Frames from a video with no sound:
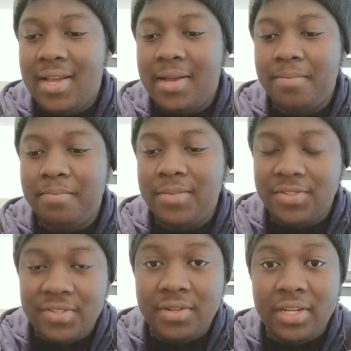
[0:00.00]
I'm
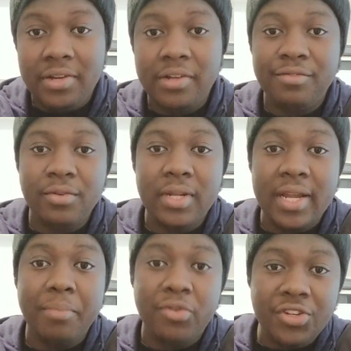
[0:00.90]
sincerely grateful
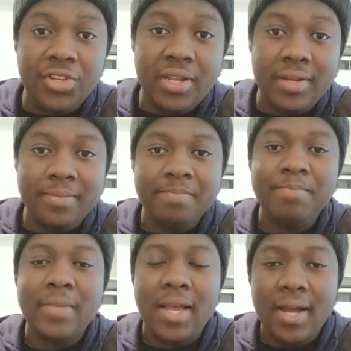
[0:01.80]
and I appreciate it.
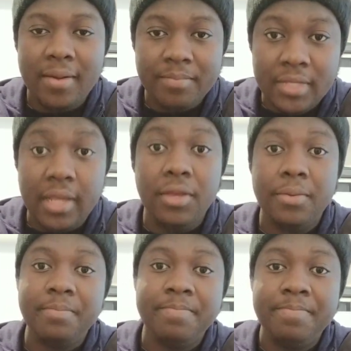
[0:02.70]
Thank
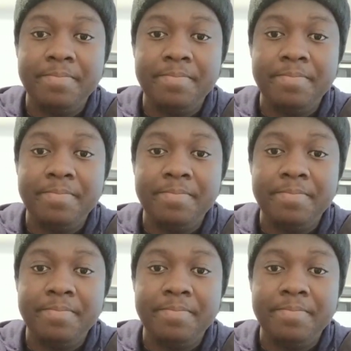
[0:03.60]
you.